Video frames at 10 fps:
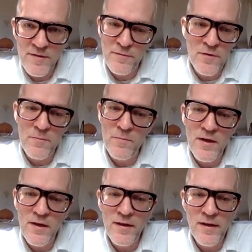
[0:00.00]

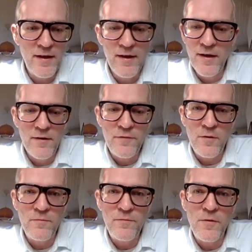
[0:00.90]
from
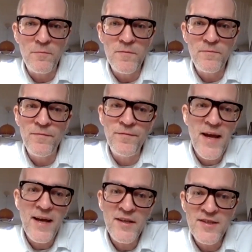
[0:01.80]
they
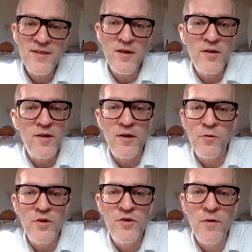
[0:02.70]
actually started
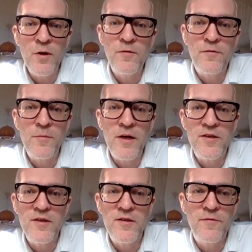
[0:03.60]
across the road from us